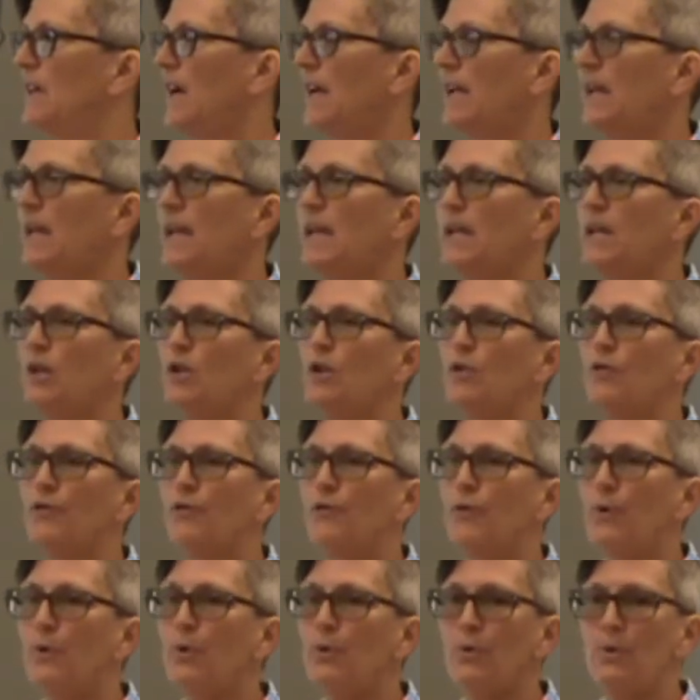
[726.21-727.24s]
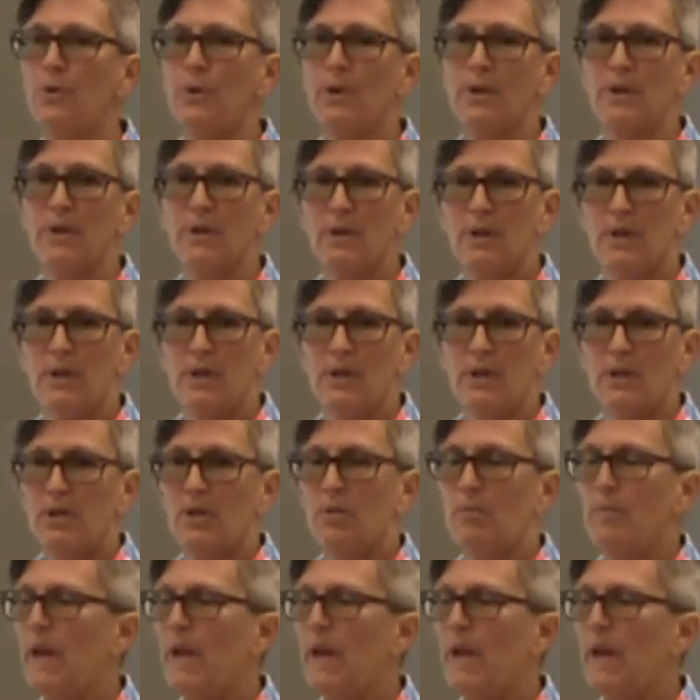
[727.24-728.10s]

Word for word: How are you going to get your food, your